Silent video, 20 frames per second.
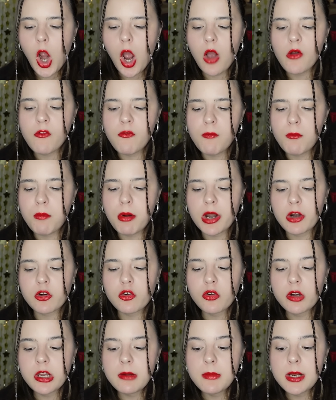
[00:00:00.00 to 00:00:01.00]
of
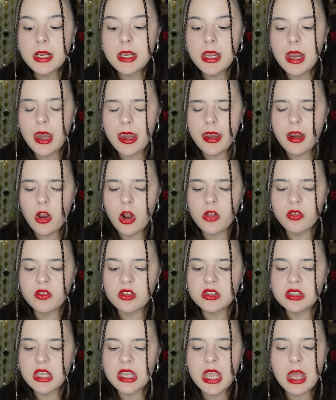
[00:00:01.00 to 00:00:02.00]
buttercream cake on the
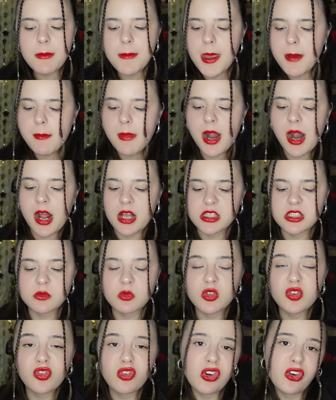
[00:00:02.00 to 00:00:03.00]
day I met my
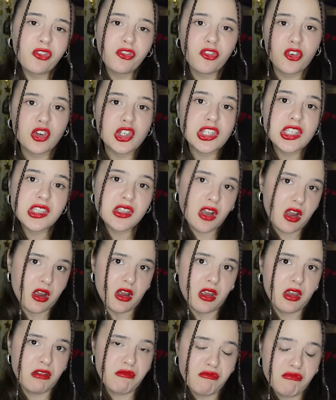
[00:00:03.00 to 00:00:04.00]
husband for the first
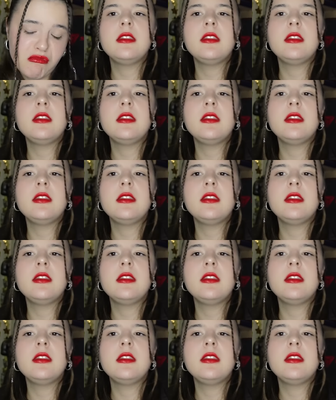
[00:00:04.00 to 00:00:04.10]
time.